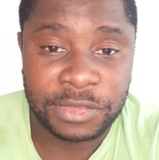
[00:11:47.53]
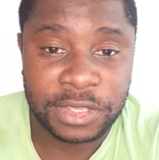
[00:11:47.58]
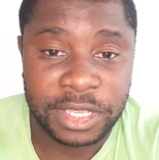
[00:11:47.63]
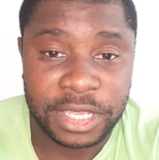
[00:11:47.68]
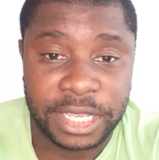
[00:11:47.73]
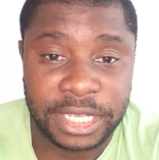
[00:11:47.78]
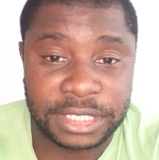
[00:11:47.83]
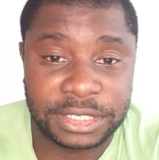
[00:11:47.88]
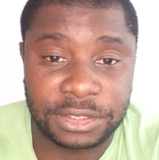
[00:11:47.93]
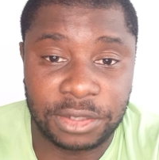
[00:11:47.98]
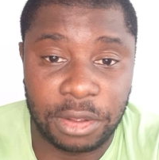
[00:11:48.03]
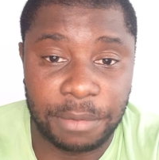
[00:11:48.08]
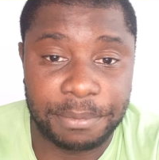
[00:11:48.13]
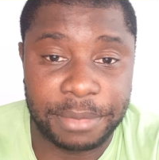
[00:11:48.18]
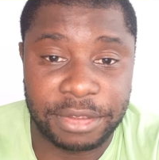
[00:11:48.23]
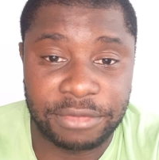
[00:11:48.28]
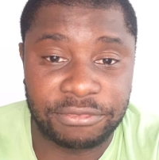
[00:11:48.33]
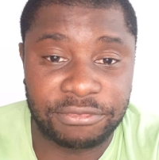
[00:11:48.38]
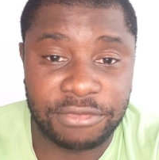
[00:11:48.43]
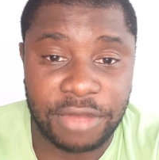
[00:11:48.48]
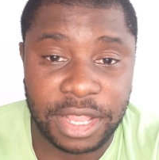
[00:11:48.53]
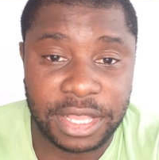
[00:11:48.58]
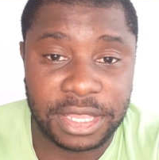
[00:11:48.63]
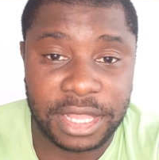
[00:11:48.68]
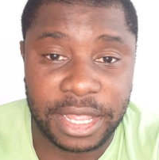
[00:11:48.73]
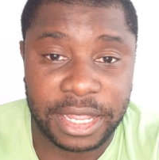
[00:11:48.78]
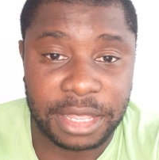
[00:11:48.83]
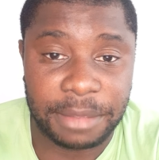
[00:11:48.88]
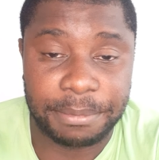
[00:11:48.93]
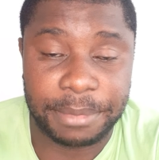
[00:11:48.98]
it's not been run
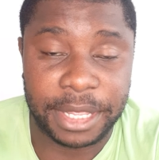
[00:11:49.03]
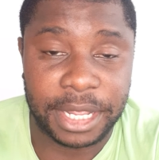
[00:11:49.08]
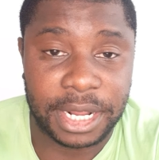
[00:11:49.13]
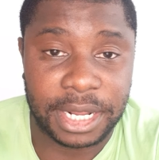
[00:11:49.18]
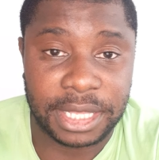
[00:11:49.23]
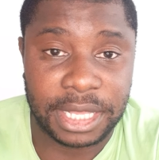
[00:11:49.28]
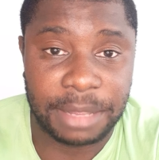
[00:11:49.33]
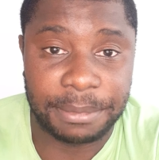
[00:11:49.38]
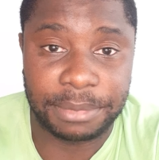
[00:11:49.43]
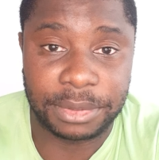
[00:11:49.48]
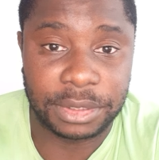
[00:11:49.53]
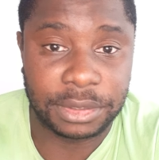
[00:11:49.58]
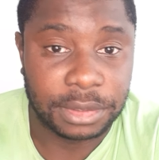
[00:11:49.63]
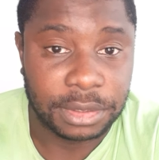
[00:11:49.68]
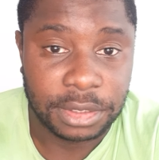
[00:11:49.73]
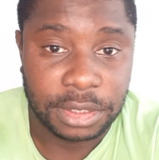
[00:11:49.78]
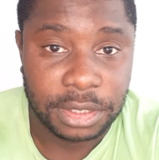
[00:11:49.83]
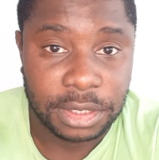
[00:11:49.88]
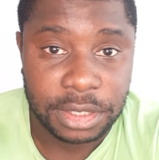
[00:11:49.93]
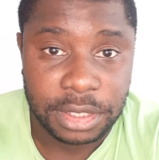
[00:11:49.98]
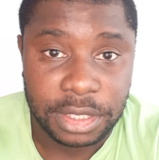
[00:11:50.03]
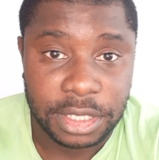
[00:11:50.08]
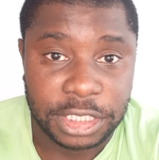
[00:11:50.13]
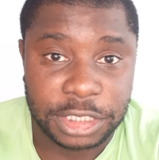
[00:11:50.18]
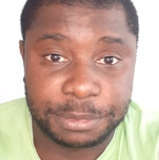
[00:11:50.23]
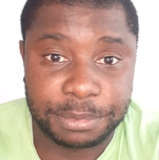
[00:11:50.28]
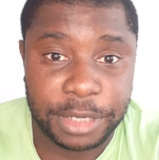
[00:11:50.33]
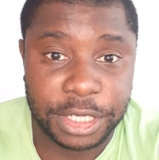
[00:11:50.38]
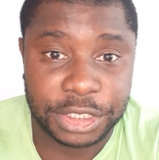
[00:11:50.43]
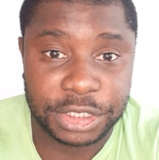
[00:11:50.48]
like a big club,
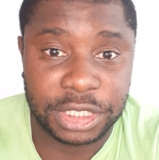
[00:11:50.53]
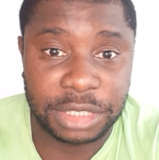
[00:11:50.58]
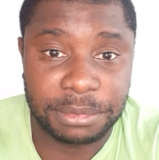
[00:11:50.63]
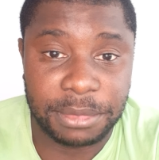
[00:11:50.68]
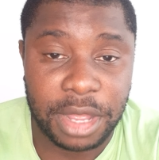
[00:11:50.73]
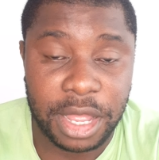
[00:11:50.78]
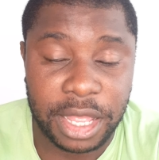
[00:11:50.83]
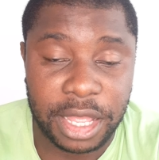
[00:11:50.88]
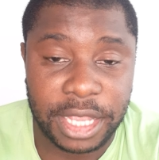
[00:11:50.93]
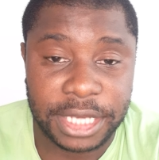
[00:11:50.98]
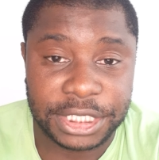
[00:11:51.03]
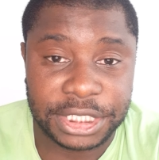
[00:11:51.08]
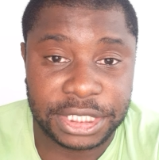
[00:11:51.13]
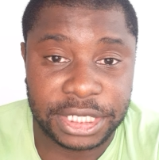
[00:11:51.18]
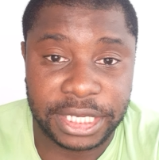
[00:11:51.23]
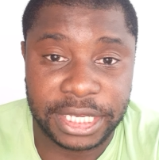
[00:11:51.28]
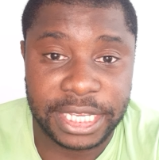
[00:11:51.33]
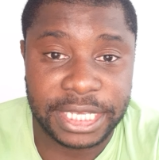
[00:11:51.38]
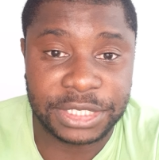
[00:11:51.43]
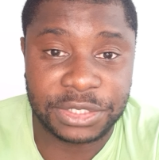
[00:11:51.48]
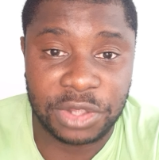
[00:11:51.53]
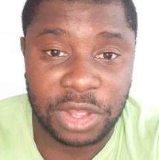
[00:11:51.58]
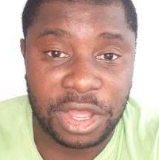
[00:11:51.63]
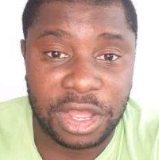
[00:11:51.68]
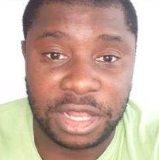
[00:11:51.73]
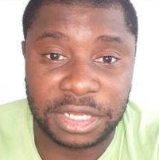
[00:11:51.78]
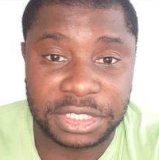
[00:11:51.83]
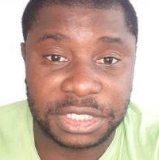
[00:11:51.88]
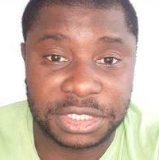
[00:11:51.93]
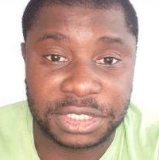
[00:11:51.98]
especially Mike Ashley. He's got
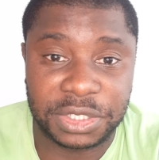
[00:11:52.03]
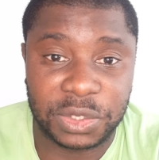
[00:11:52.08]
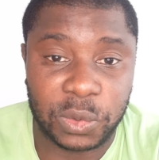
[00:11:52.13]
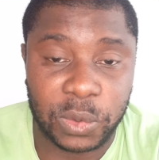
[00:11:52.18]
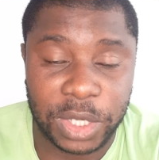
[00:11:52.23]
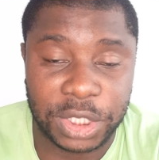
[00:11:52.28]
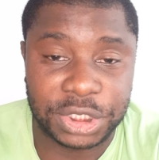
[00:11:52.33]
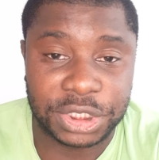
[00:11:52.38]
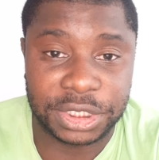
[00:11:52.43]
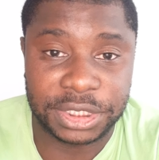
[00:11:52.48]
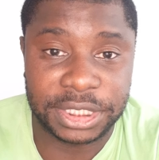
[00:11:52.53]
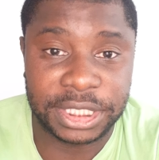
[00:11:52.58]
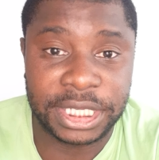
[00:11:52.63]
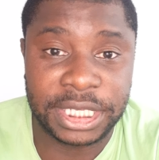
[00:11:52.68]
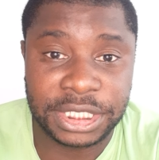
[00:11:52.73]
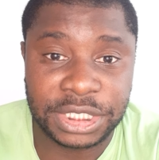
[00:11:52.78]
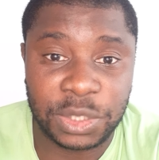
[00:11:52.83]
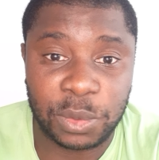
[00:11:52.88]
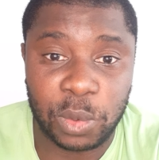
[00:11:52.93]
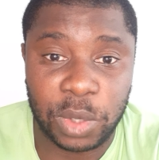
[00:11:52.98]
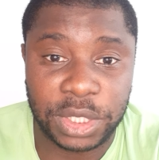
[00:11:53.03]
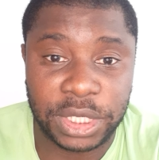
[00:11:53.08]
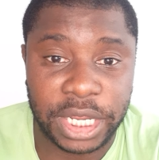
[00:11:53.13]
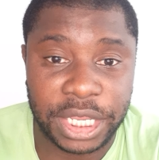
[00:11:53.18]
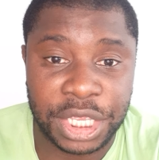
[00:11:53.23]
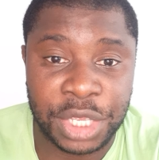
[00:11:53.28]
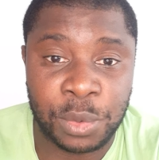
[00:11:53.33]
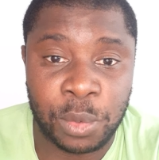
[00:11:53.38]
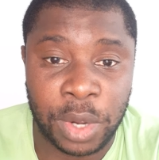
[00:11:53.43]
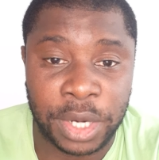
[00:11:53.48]
answers to questions. He's the one
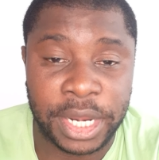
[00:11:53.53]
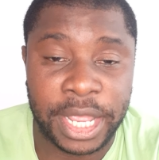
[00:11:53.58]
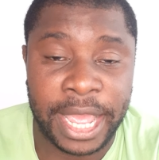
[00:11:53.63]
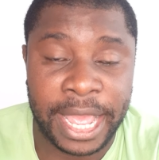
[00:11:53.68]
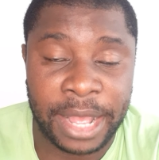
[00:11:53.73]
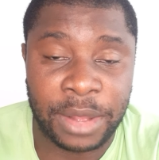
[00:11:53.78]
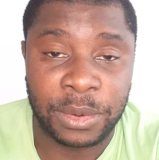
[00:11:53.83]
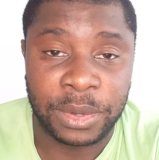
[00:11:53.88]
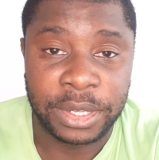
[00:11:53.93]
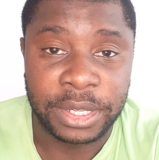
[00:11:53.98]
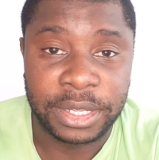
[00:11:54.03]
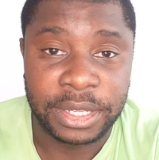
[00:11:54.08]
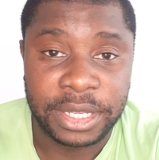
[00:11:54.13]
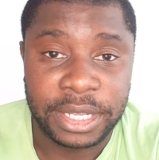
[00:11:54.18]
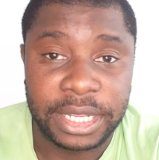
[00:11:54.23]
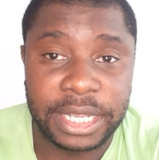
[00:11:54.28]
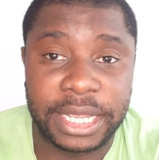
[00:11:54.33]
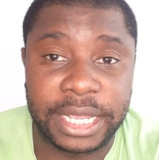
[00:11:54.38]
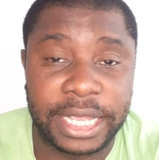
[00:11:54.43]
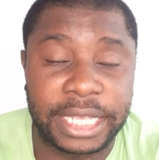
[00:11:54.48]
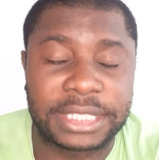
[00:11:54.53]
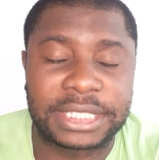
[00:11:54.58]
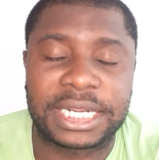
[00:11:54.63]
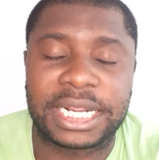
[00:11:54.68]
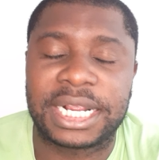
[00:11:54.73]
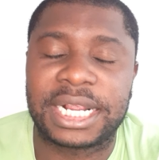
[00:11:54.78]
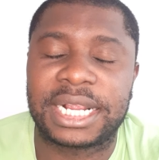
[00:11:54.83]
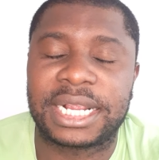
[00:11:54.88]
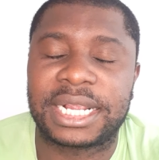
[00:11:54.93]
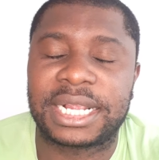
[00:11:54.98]
that you want out. It is
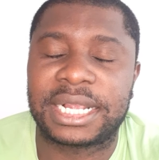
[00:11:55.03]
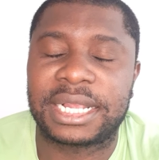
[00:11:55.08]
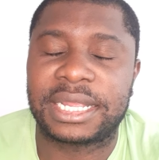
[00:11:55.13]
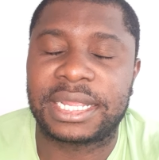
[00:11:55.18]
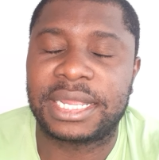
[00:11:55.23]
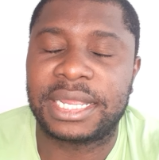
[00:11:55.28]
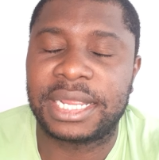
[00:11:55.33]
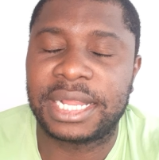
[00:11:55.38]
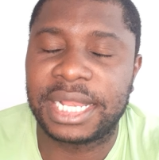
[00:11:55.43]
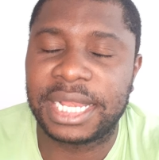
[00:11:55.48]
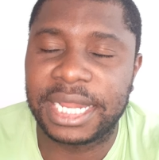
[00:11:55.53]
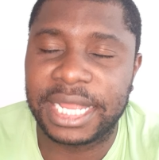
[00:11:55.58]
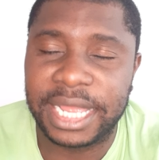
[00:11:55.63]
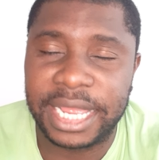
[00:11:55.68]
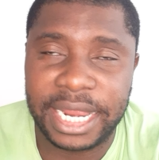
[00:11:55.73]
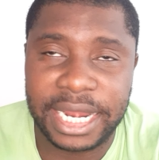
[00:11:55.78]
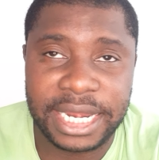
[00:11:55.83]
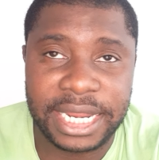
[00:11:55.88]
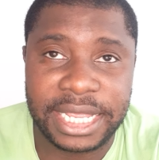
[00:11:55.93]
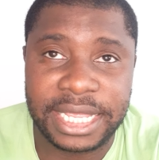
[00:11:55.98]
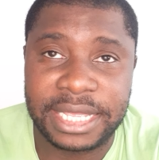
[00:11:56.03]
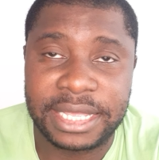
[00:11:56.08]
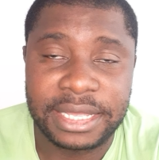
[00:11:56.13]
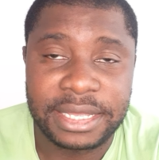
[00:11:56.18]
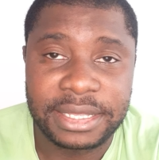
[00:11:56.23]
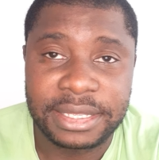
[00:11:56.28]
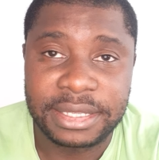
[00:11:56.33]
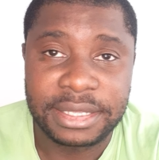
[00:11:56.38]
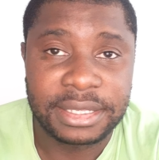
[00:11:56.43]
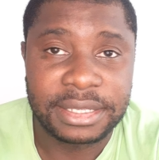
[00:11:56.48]
clearly
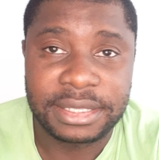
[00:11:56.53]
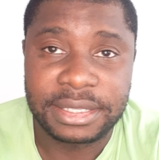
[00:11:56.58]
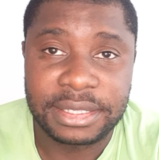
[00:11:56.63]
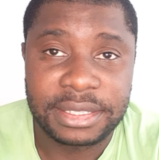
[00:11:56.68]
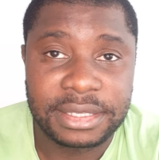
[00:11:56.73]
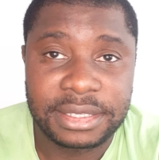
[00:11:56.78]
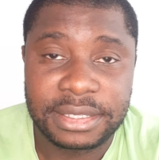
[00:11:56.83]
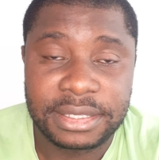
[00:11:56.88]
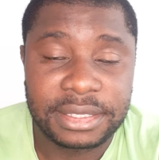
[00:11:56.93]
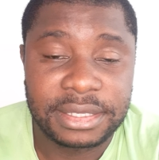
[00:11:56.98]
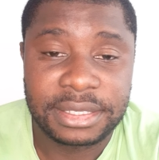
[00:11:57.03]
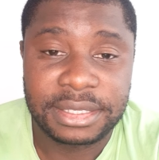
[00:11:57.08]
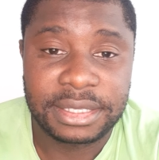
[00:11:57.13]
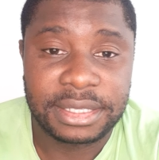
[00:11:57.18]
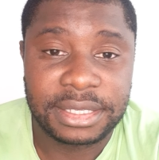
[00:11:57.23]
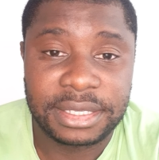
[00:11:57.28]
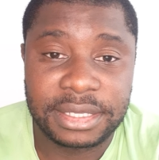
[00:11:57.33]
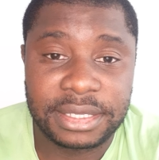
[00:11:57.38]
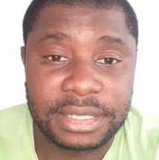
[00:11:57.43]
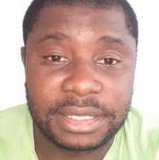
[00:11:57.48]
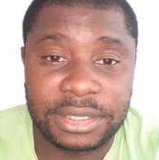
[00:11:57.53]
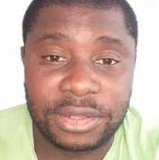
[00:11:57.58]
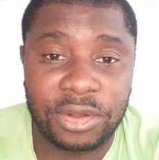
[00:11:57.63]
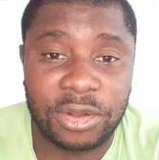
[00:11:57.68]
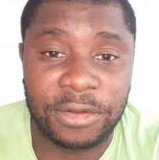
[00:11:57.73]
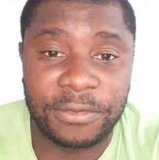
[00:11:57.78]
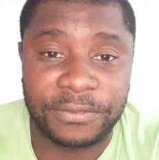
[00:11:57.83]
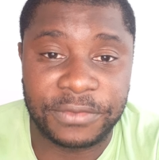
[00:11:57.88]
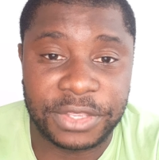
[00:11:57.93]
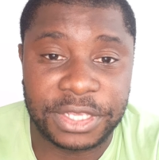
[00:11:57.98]

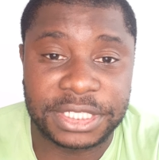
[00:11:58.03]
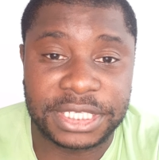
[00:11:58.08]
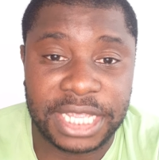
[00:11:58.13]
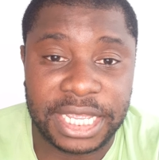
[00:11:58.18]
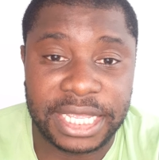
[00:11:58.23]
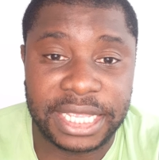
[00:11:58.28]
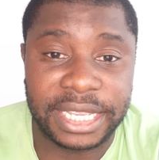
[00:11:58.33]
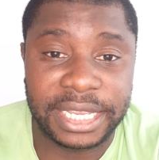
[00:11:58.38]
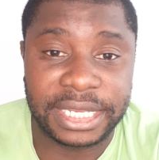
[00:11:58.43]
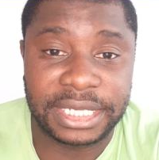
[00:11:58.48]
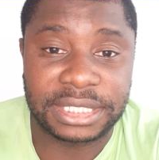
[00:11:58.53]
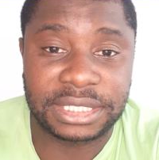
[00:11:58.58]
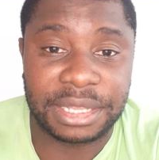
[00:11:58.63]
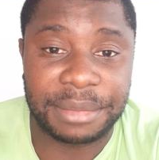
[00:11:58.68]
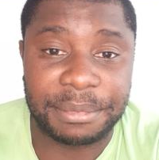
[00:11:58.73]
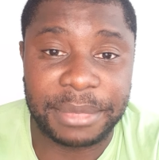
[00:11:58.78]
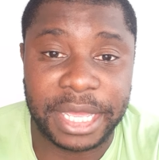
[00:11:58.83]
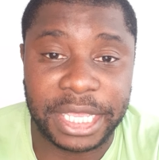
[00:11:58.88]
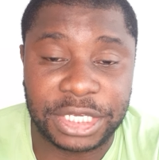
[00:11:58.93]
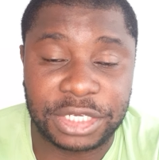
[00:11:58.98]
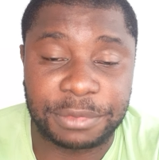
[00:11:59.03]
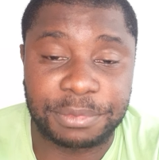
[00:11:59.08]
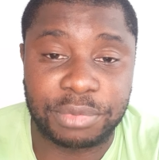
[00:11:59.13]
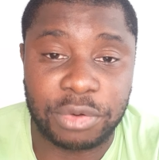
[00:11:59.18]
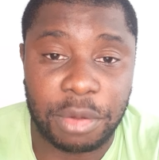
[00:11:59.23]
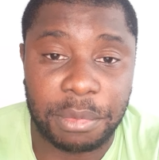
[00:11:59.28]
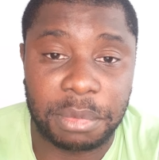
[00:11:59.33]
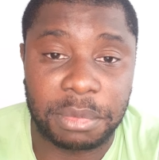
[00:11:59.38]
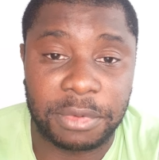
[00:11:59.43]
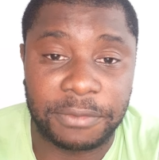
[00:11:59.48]
obvious that he is the major
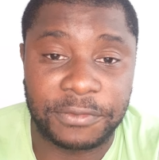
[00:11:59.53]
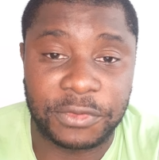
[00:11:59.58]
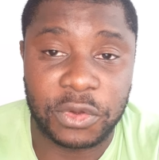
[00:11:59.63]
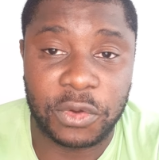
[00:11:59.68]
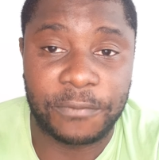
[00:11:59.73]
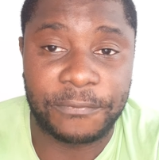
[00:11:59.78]
problem of your